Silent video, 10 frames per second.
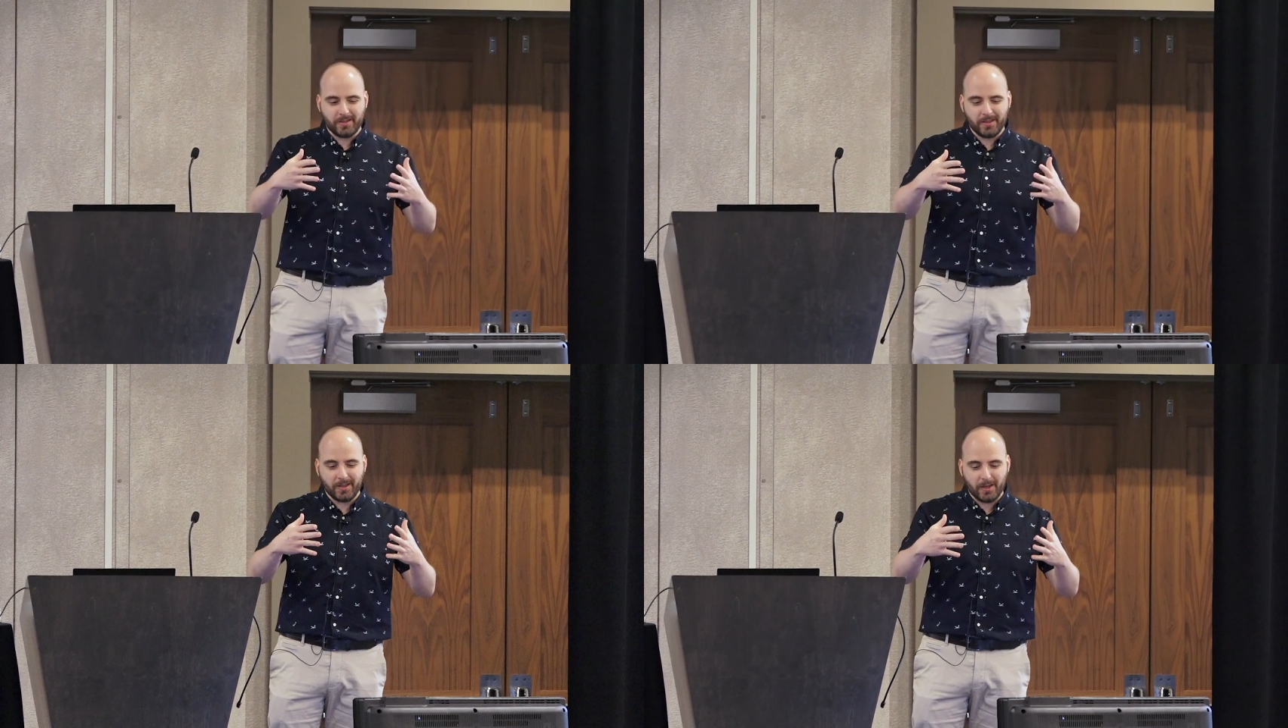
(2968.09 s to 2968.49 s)

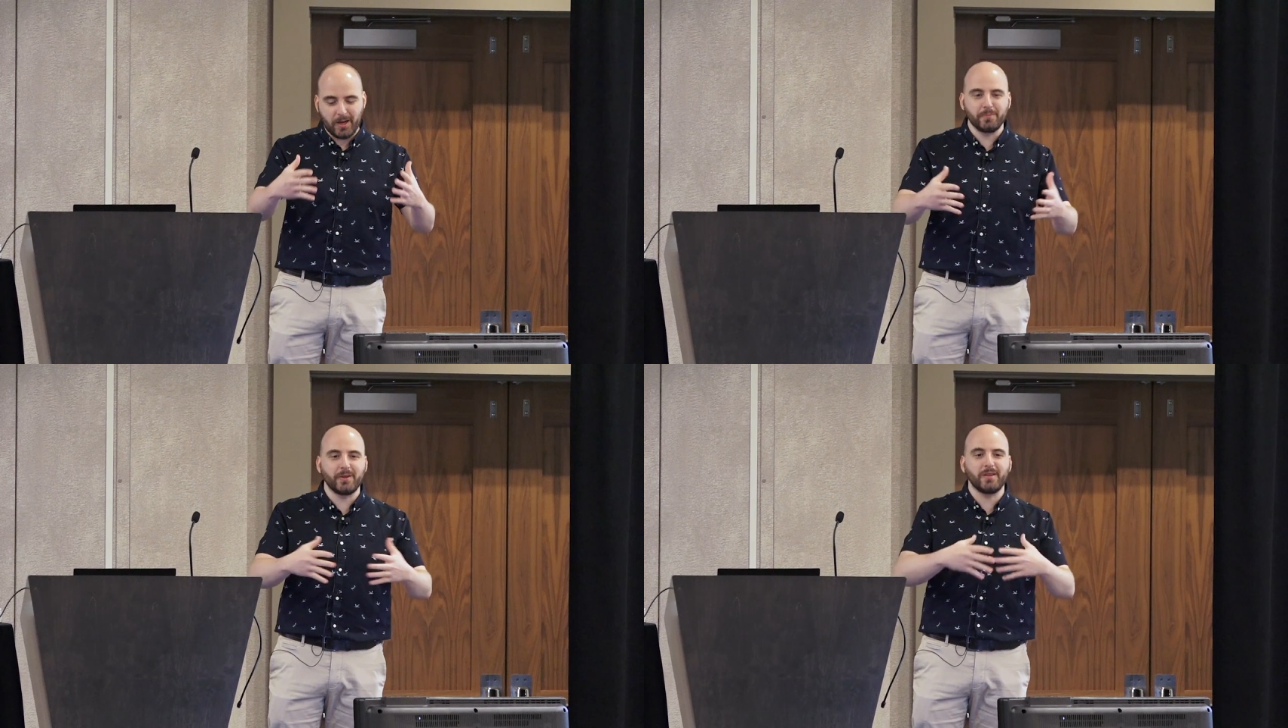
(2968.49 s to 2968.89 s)
the
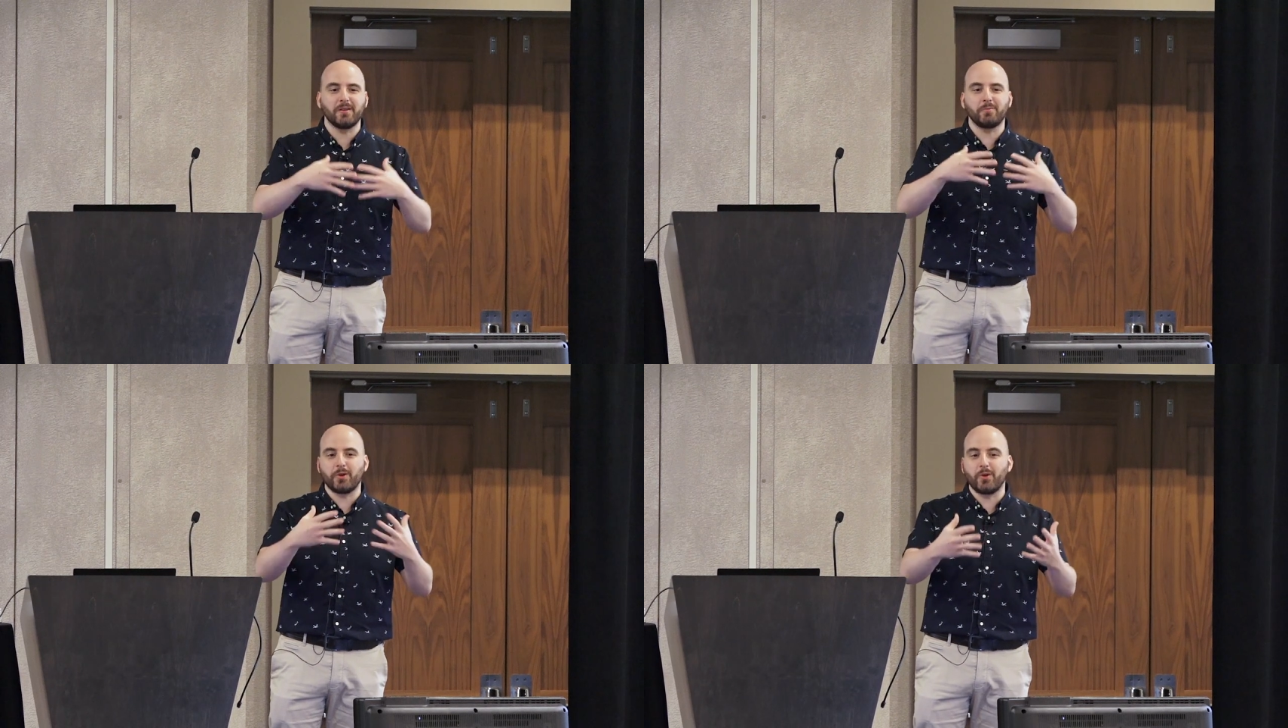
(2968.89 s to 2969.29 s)
company,
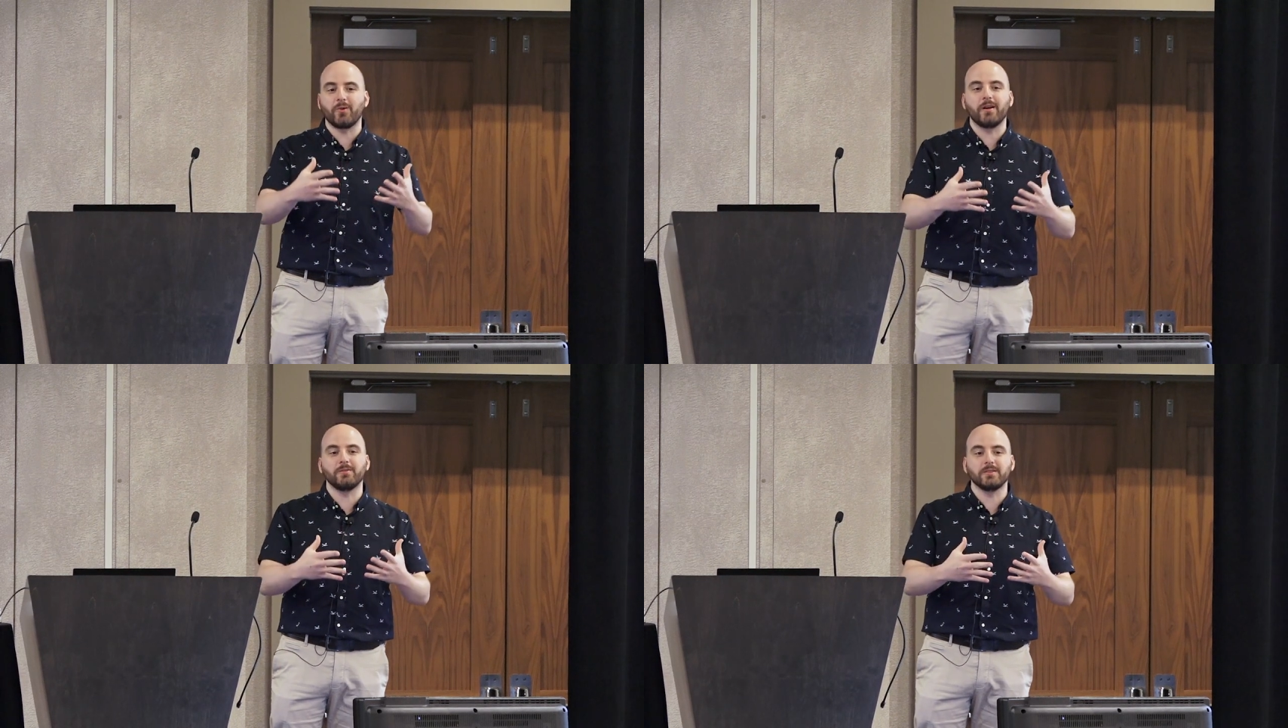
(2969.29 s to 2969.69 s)
the
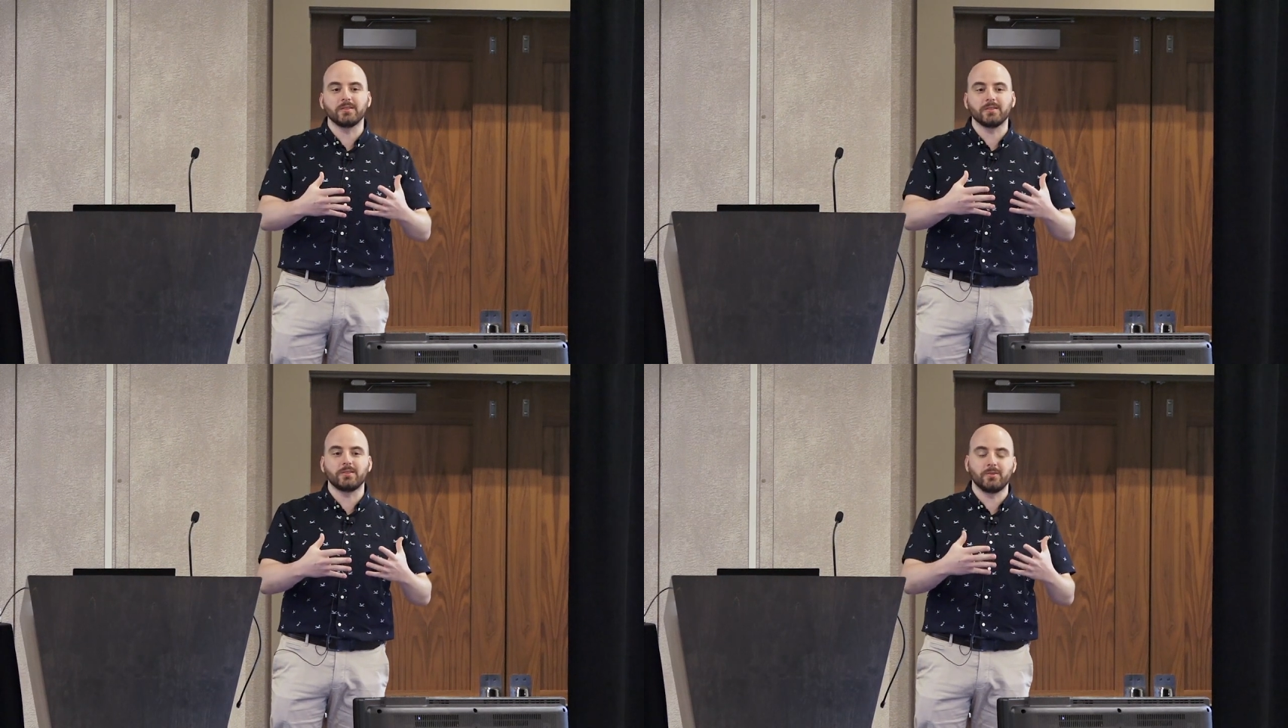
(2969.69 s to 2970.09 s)

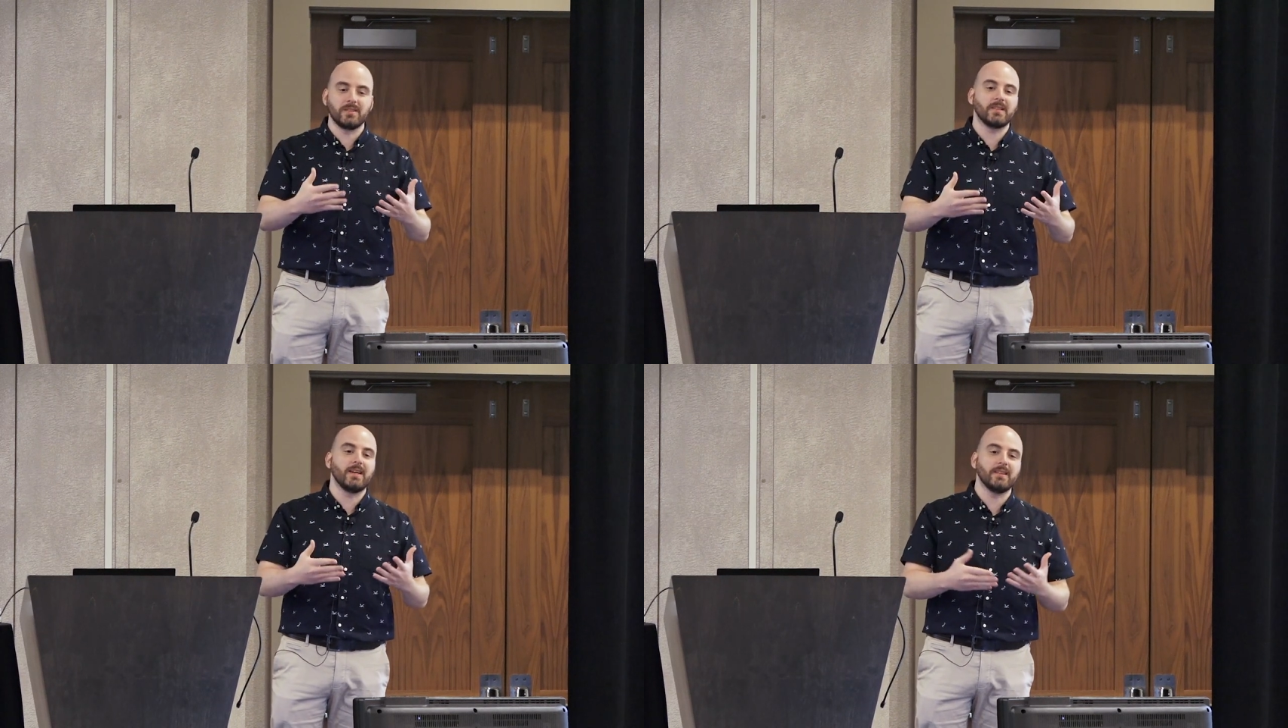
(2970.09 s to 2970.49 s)
programmers, to
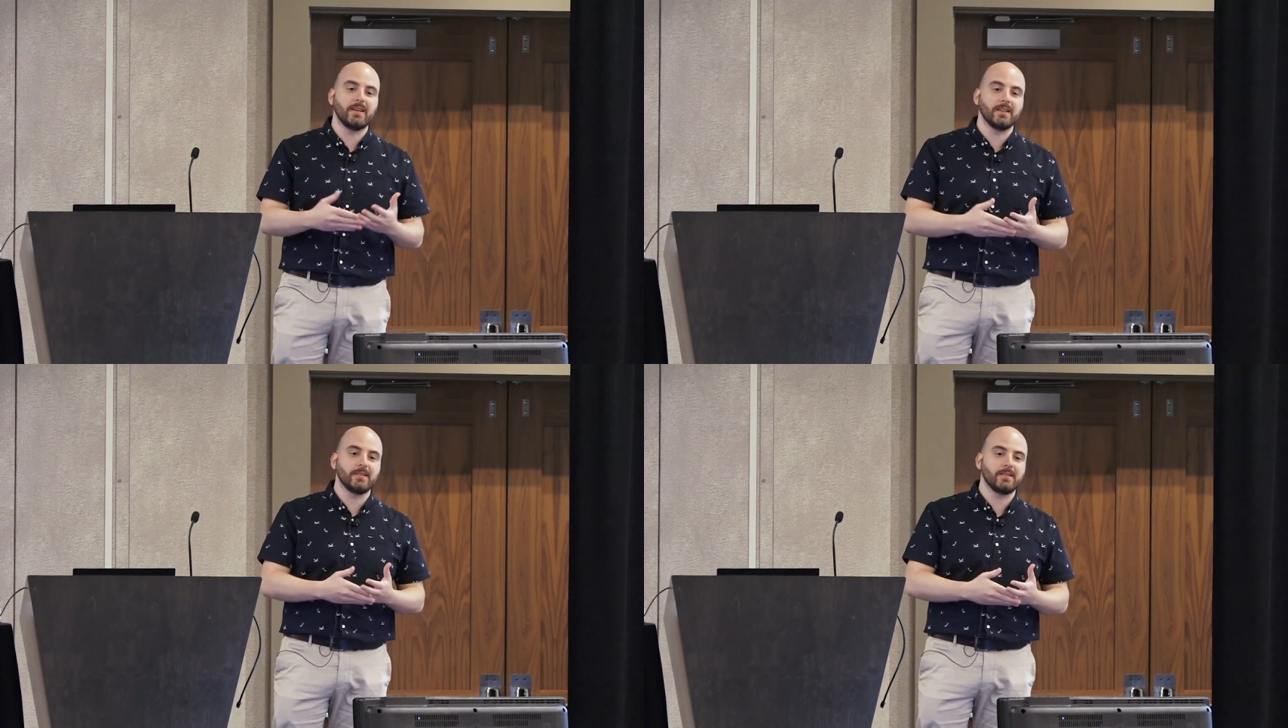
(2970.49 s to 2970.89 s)
decide
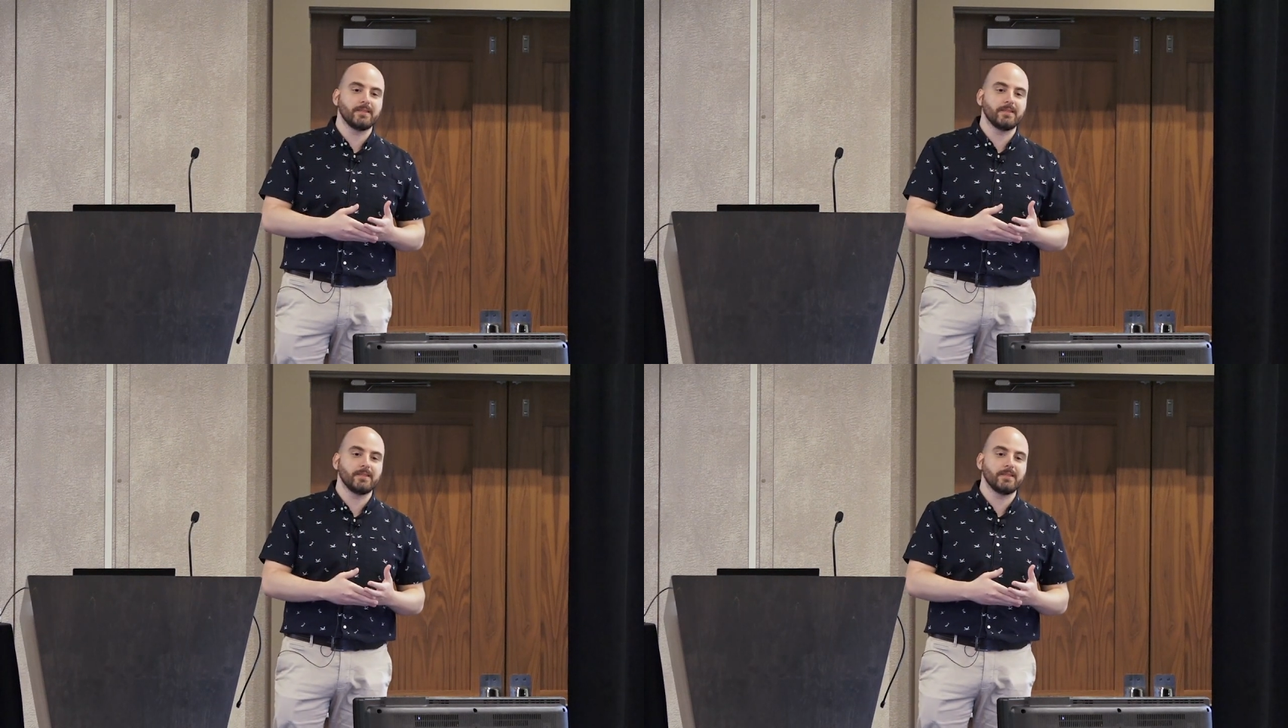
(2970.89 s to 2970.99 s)
that.